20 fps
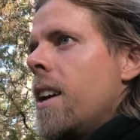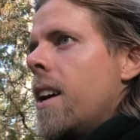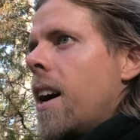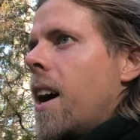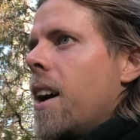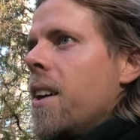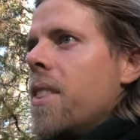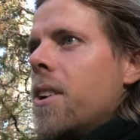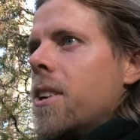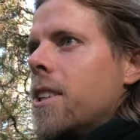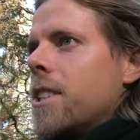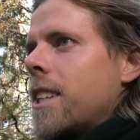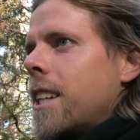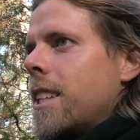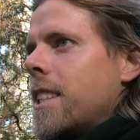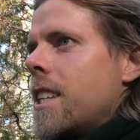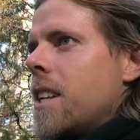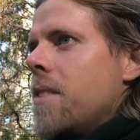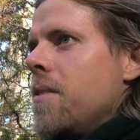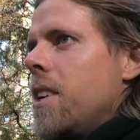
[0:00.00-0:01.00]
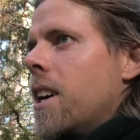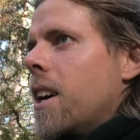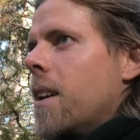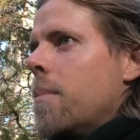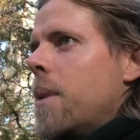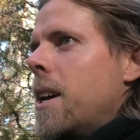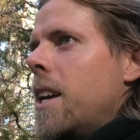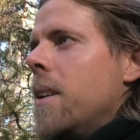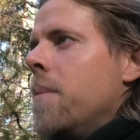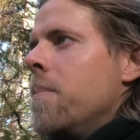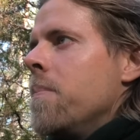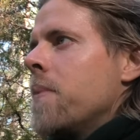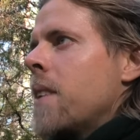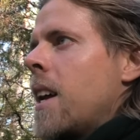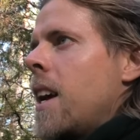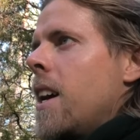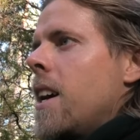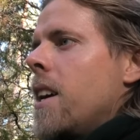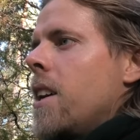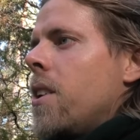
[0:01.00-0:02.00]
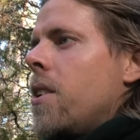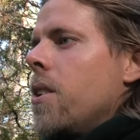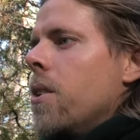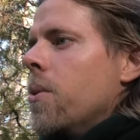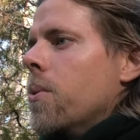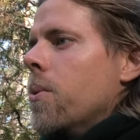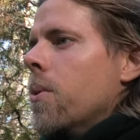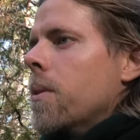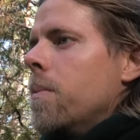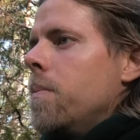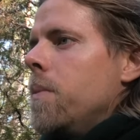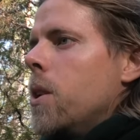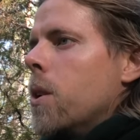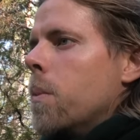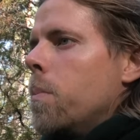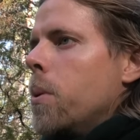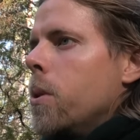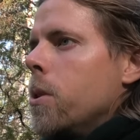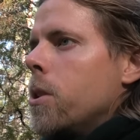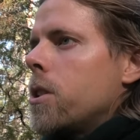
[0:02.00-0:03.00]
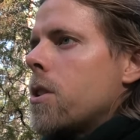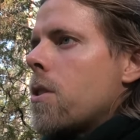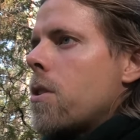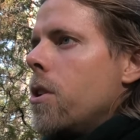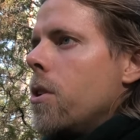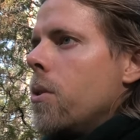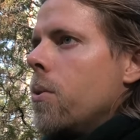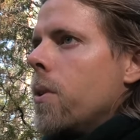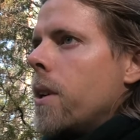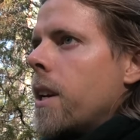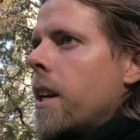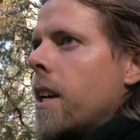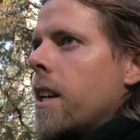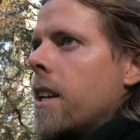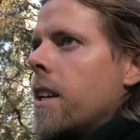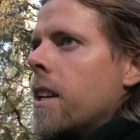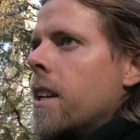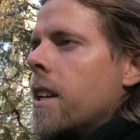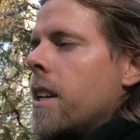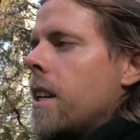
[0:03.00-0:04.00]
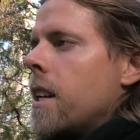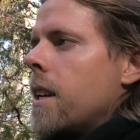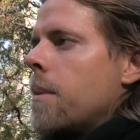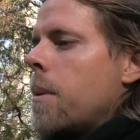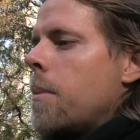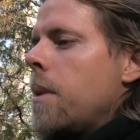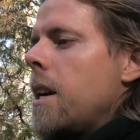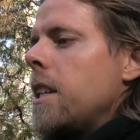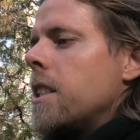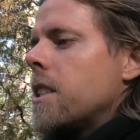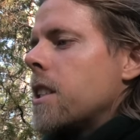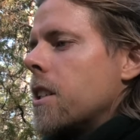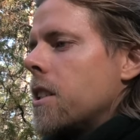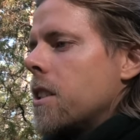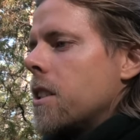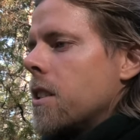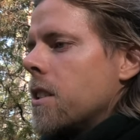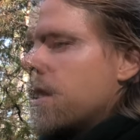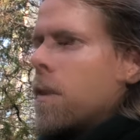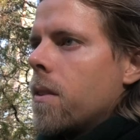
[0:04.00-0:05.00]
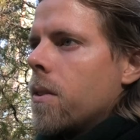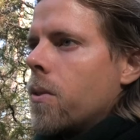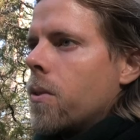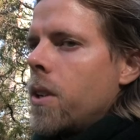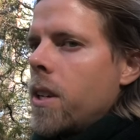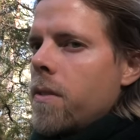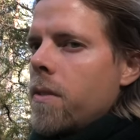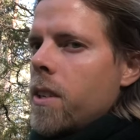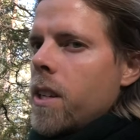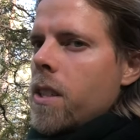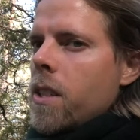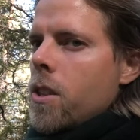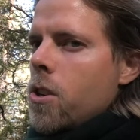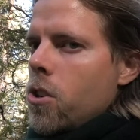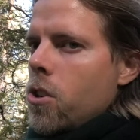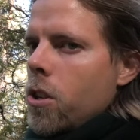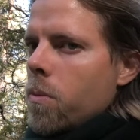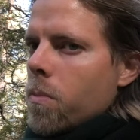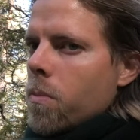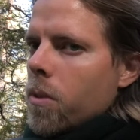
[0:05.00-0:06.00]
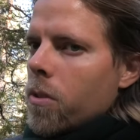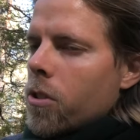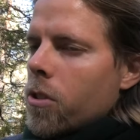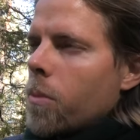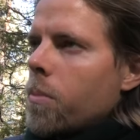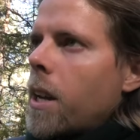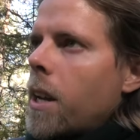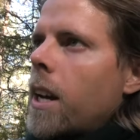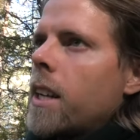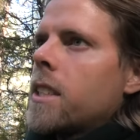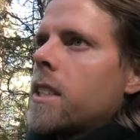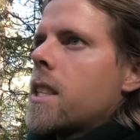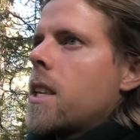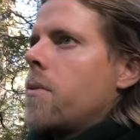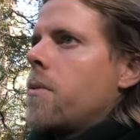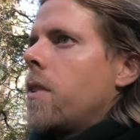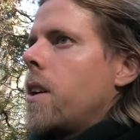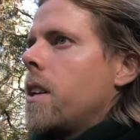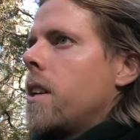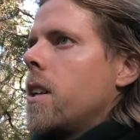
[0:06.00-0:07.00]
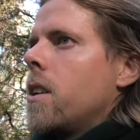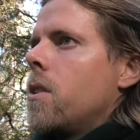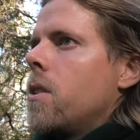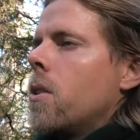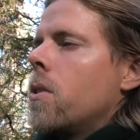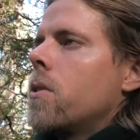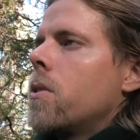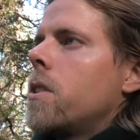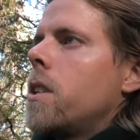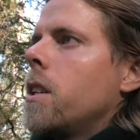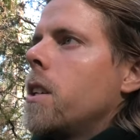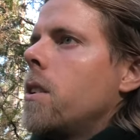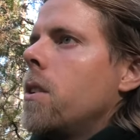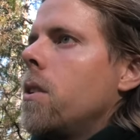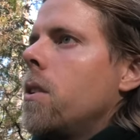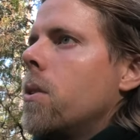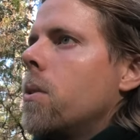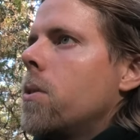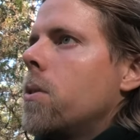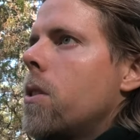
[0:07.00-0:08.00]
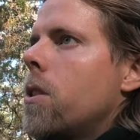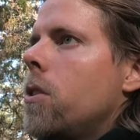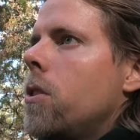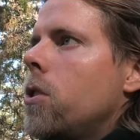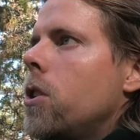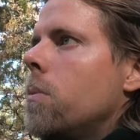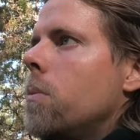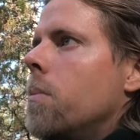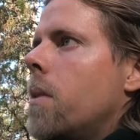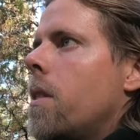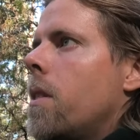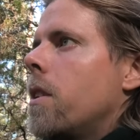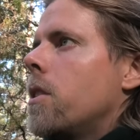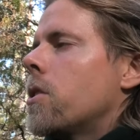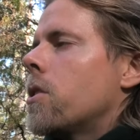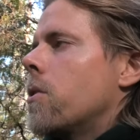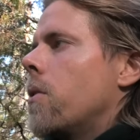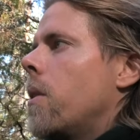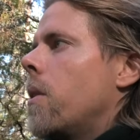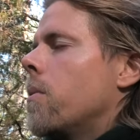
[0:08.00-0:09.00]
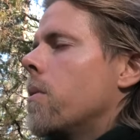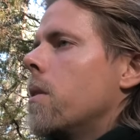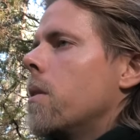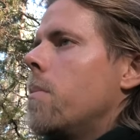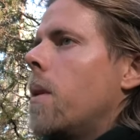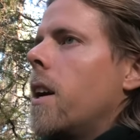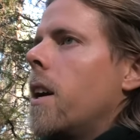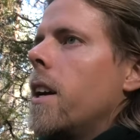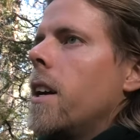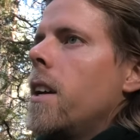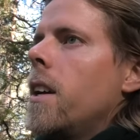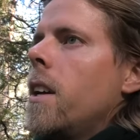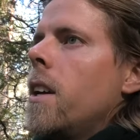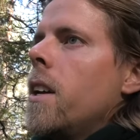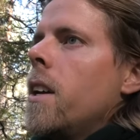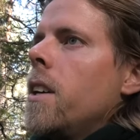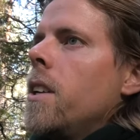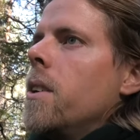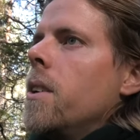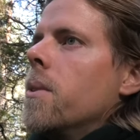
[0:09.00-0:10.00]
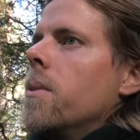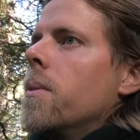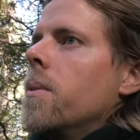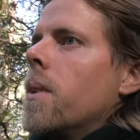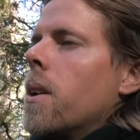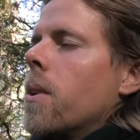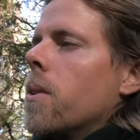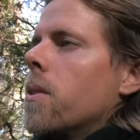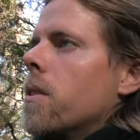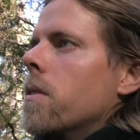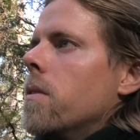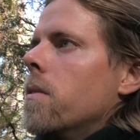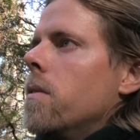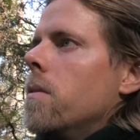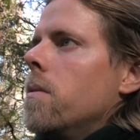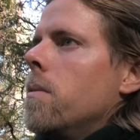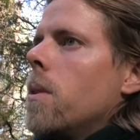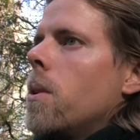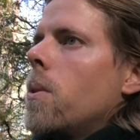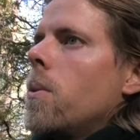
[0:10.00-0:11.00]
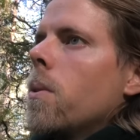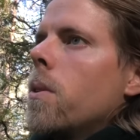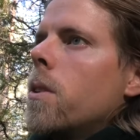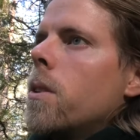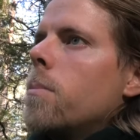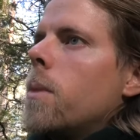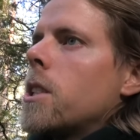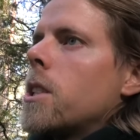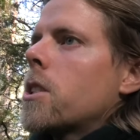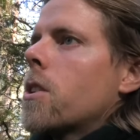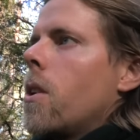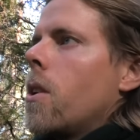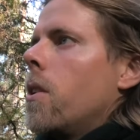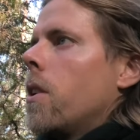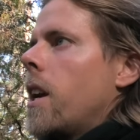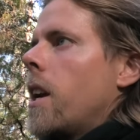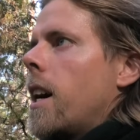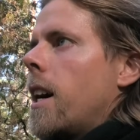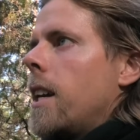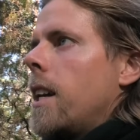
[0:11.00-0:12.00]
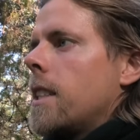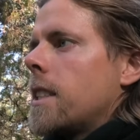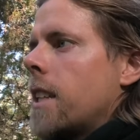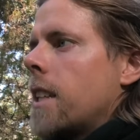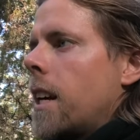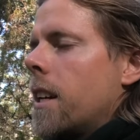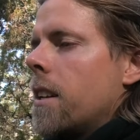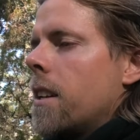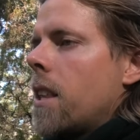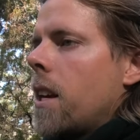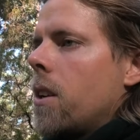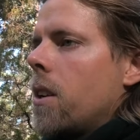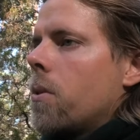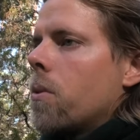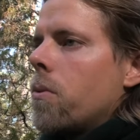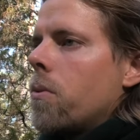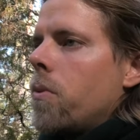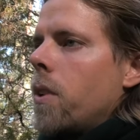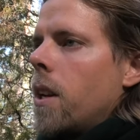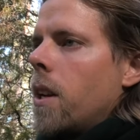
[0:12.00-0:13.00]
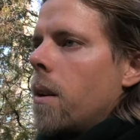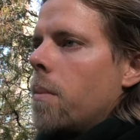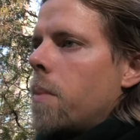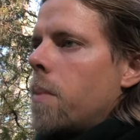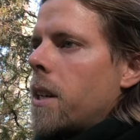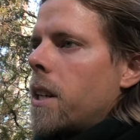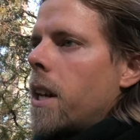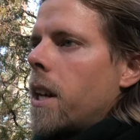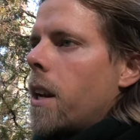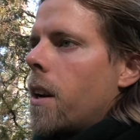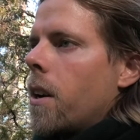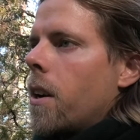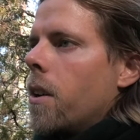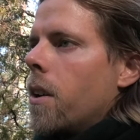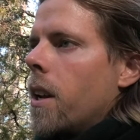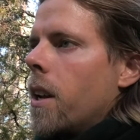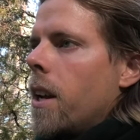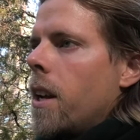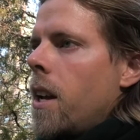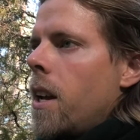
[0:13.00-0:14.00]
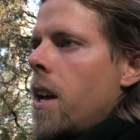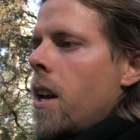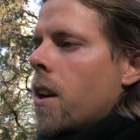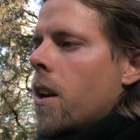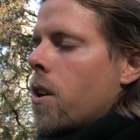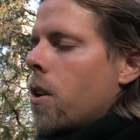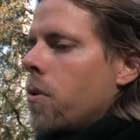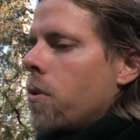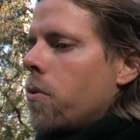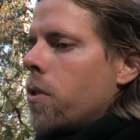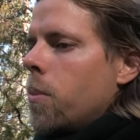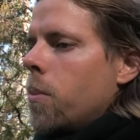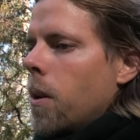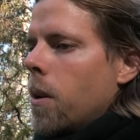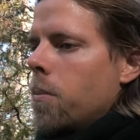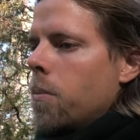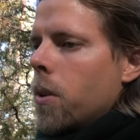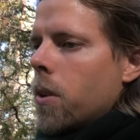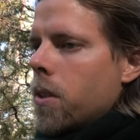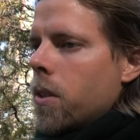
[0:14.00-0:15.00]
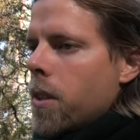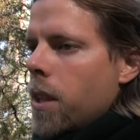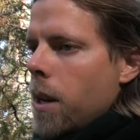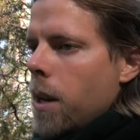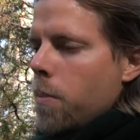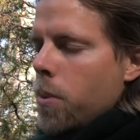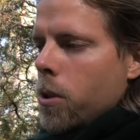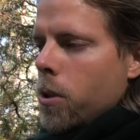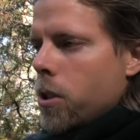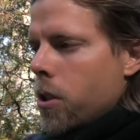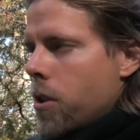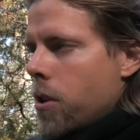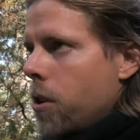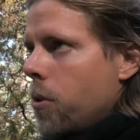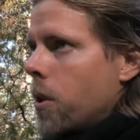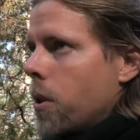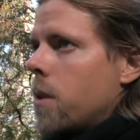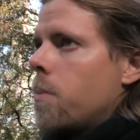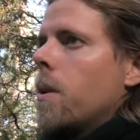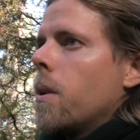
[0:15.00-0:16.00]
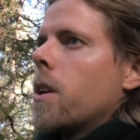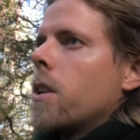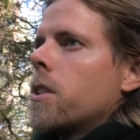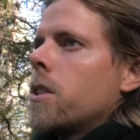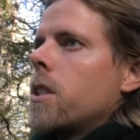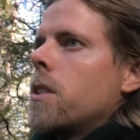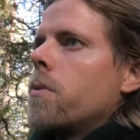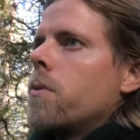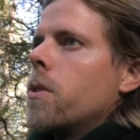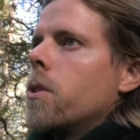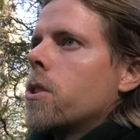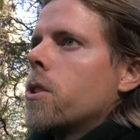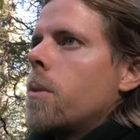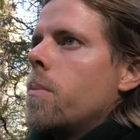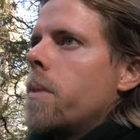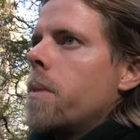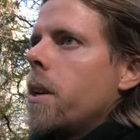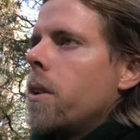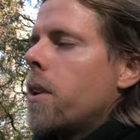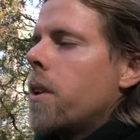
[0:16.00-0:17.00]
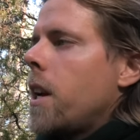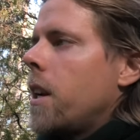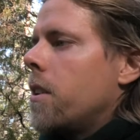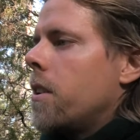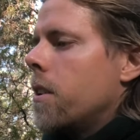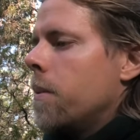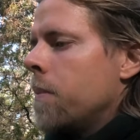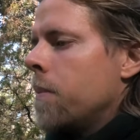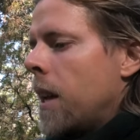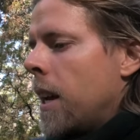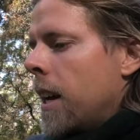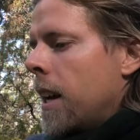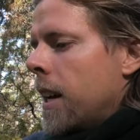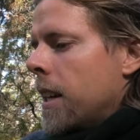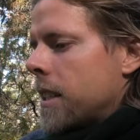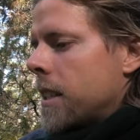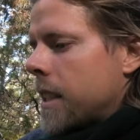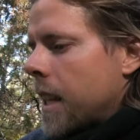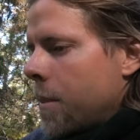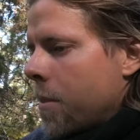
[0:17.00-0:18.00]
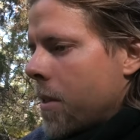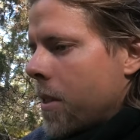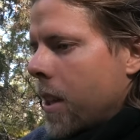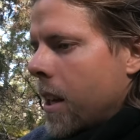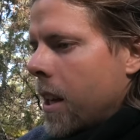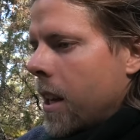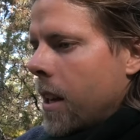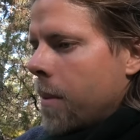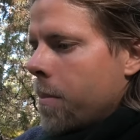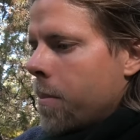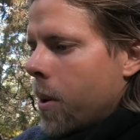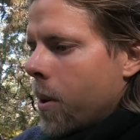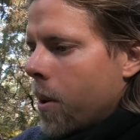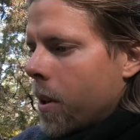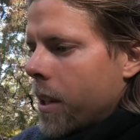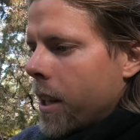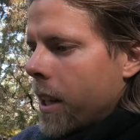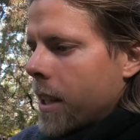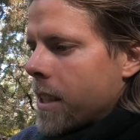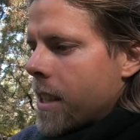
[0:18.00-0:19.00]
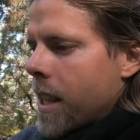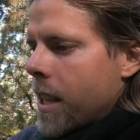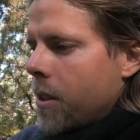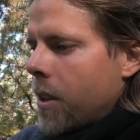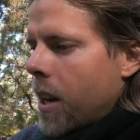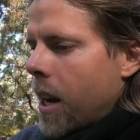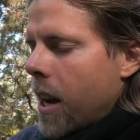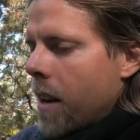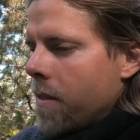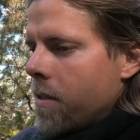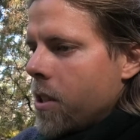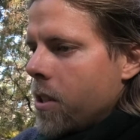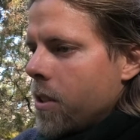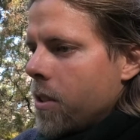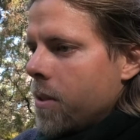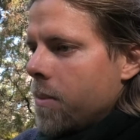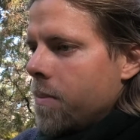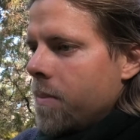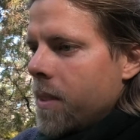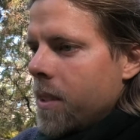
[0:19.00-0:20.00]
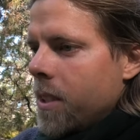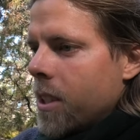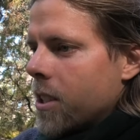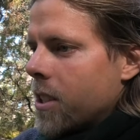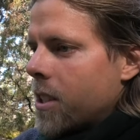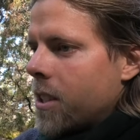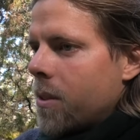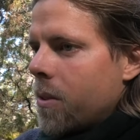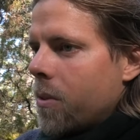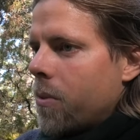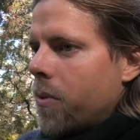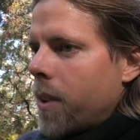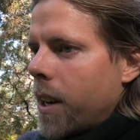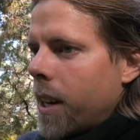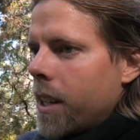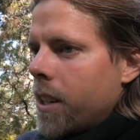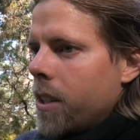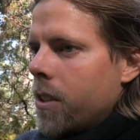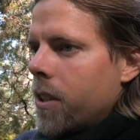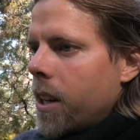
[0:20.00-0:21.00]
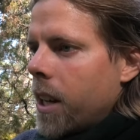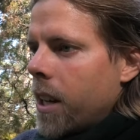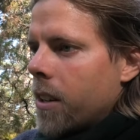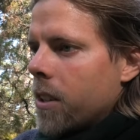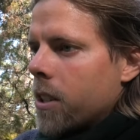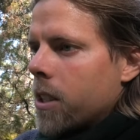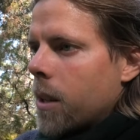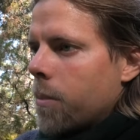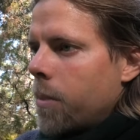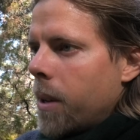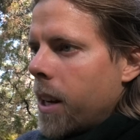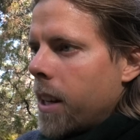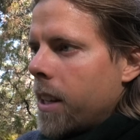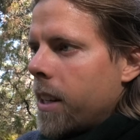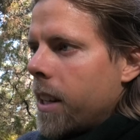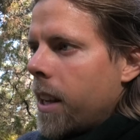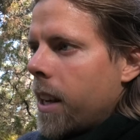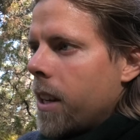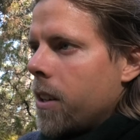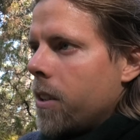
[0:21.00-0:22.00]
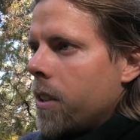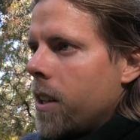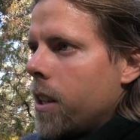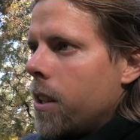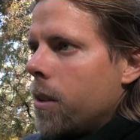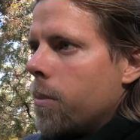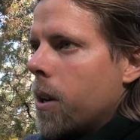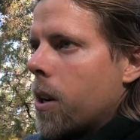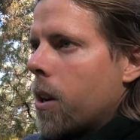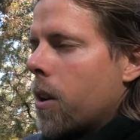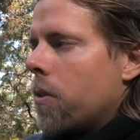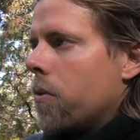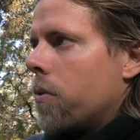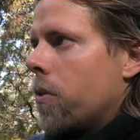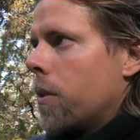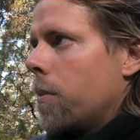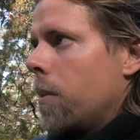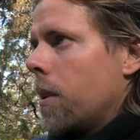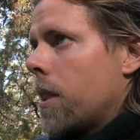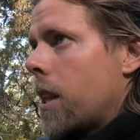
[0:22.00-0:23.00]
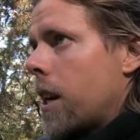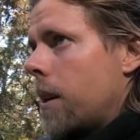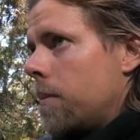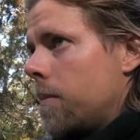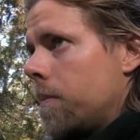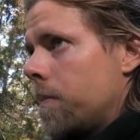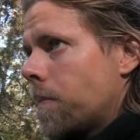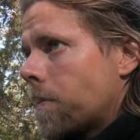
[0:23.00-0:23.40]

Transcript: other sensitive young men who, you know, pushed through in MMA sessions or even in the gym. Some guys, they find it daunting to go to the gym and they're surrounded by, you know, a lot of older muscular guys and they don't feel particularly comfortable, but they push through it because it's for something greater. Same thing in politics, that you have to just find your inner stability and you need to be comfortable there.